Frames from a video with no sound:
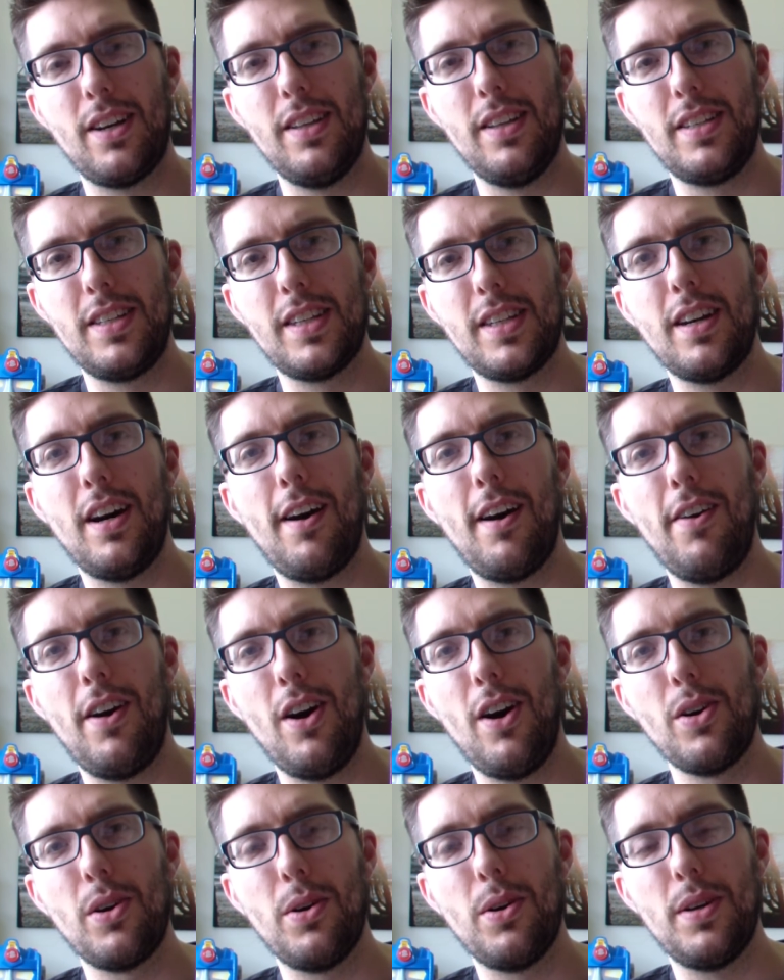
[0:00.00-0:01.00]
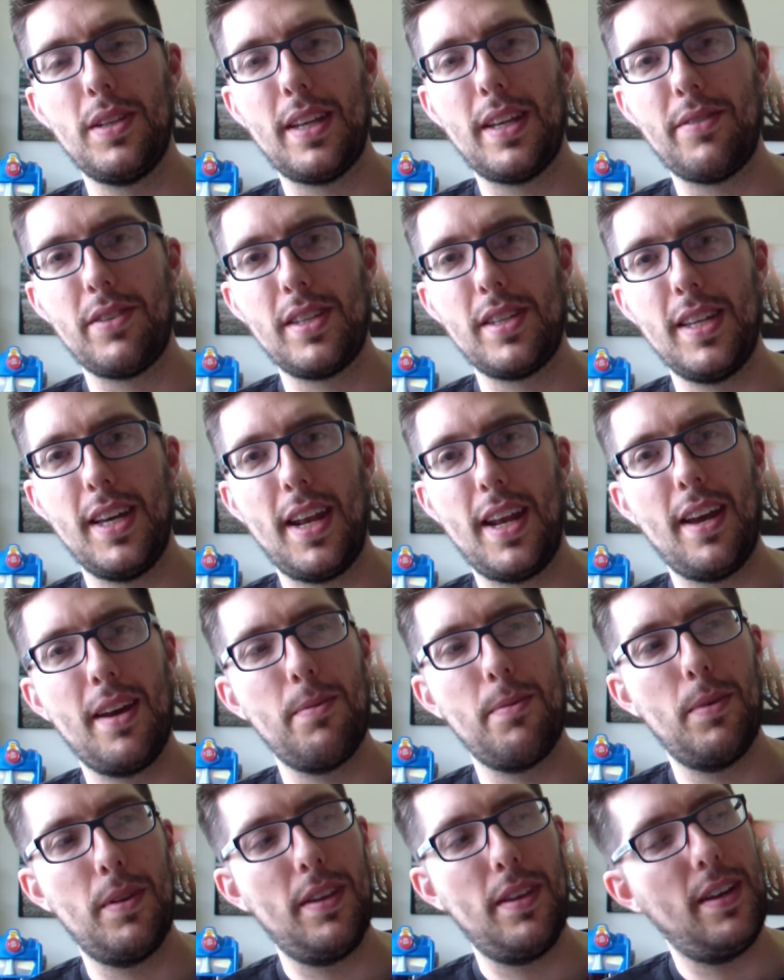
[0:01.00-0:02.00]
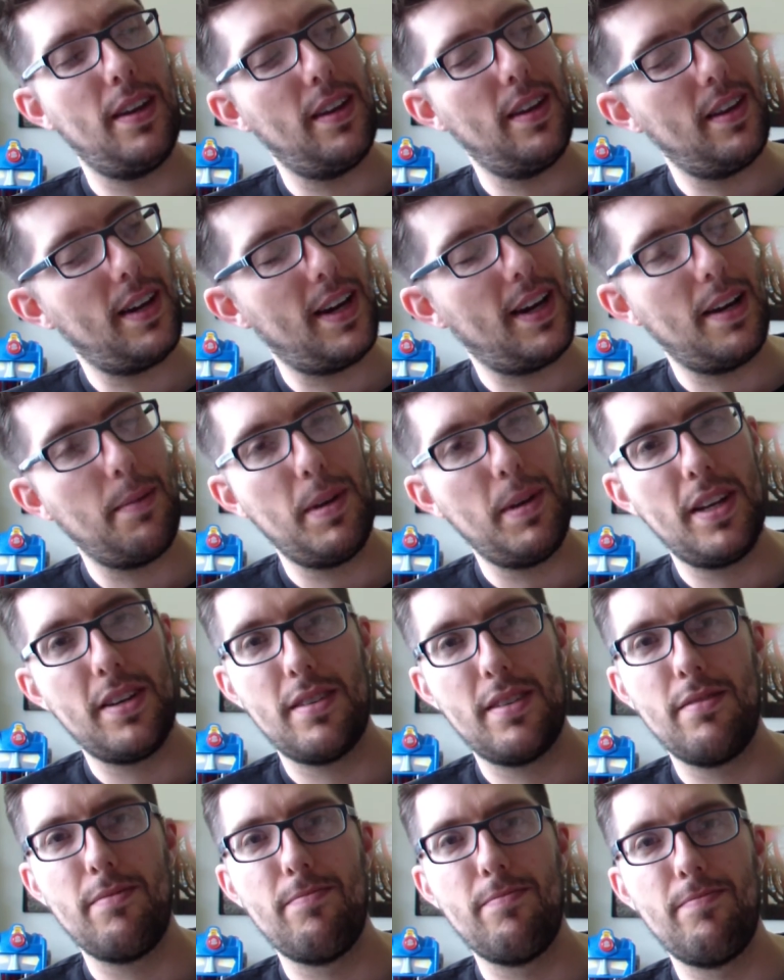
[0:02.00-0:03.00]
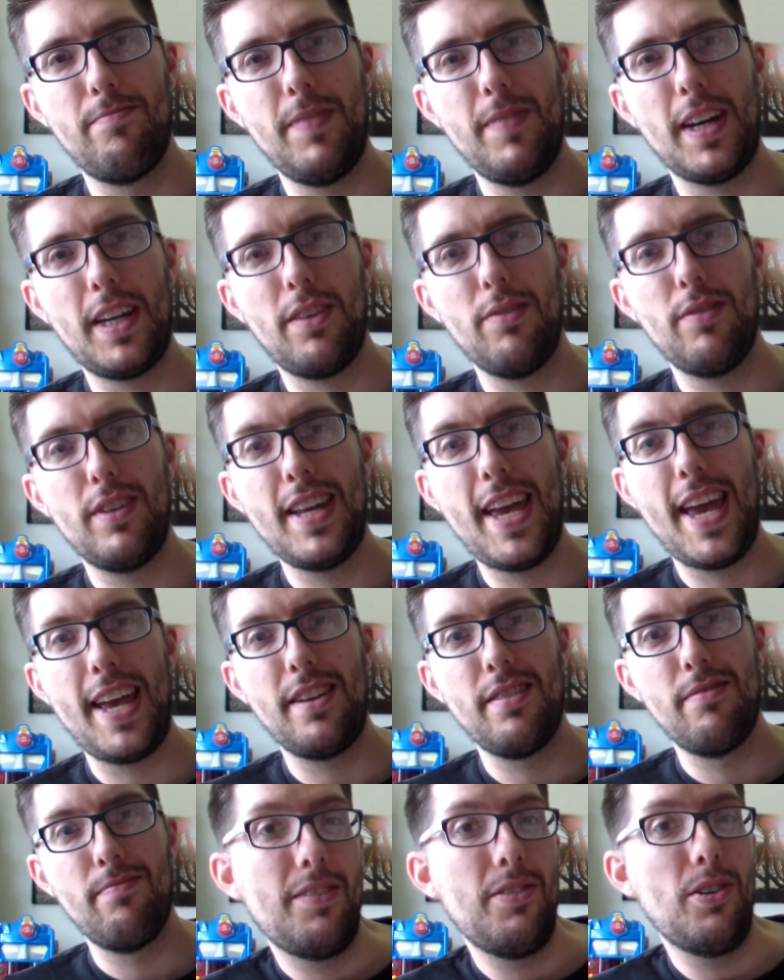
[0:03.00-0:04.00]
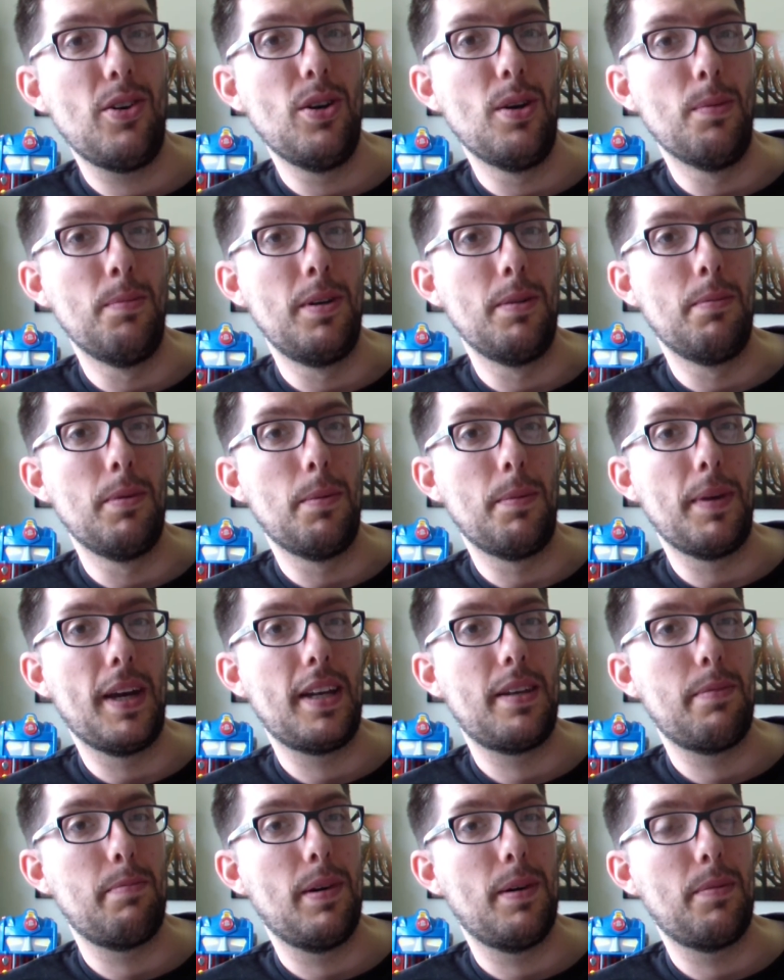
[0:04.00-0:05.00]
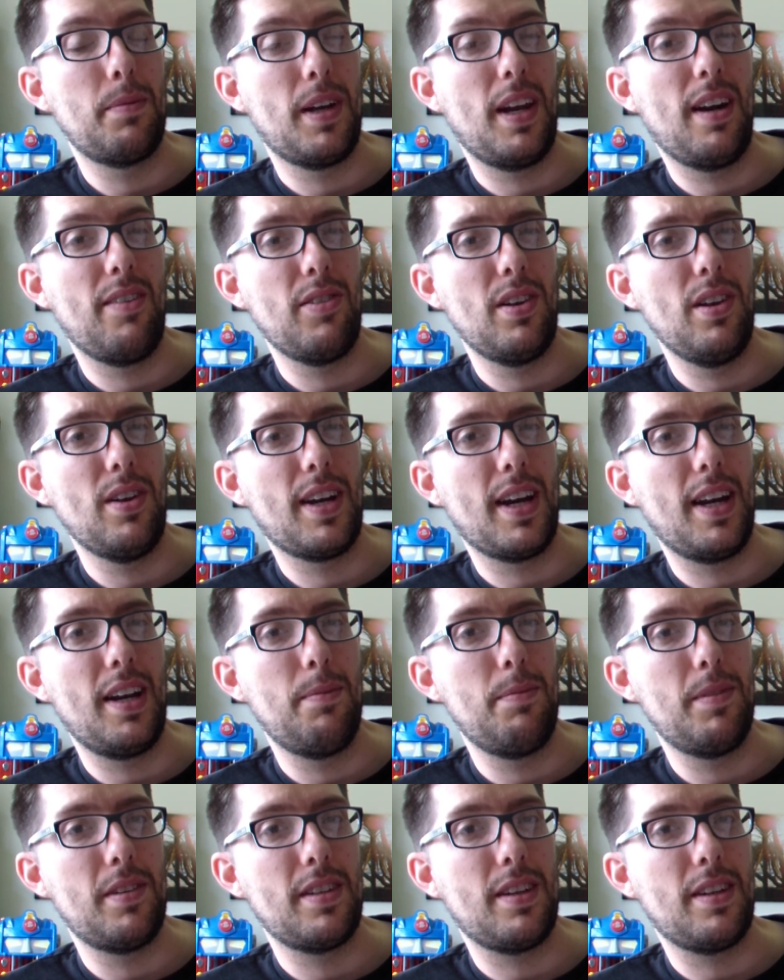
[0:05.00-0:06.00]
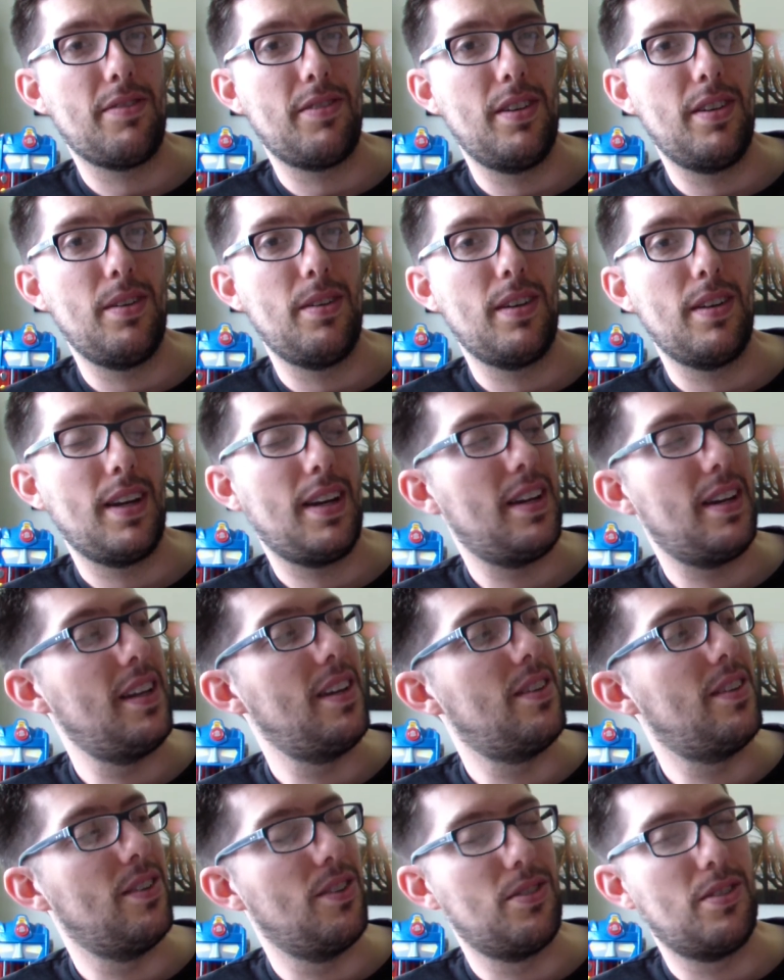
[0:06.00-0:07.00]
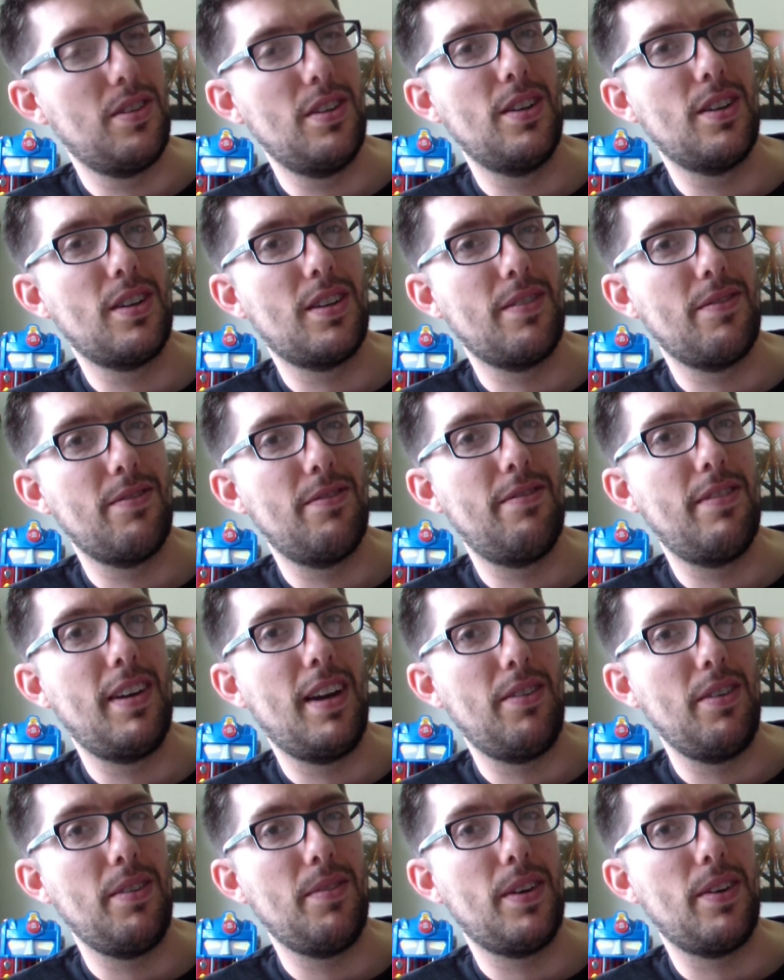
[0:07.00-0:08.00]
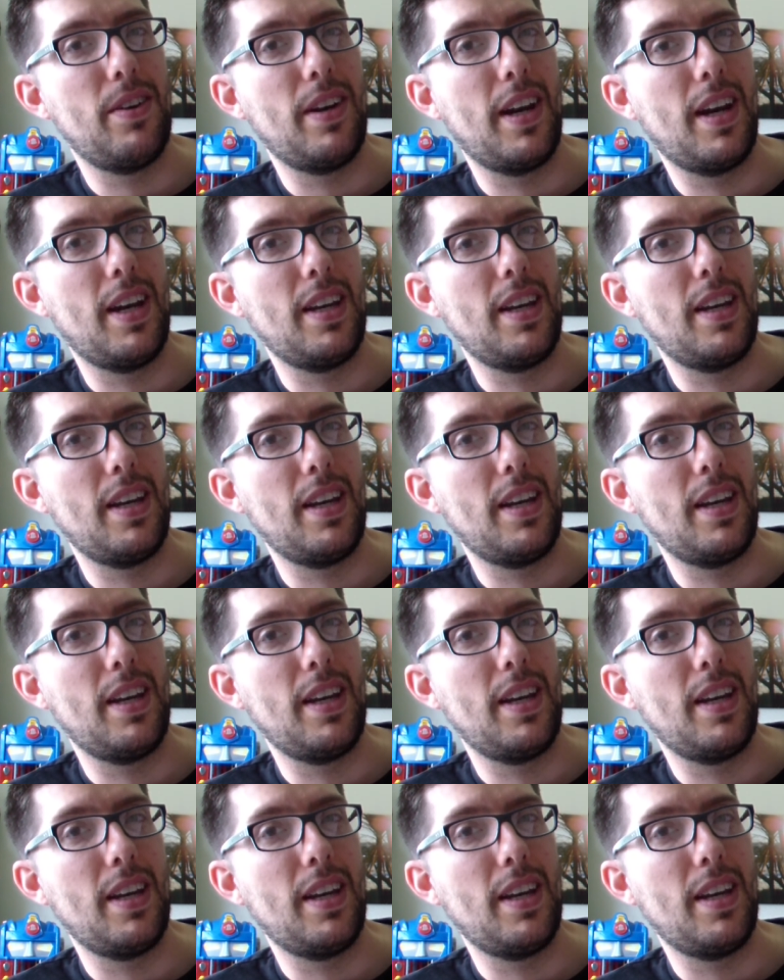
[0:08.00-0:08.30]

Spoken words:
I got the Takara Encore Devastator with the animation accurate head. I've not opened him up yet, but I'm going to have a look at him this afternoon, and he does look very, very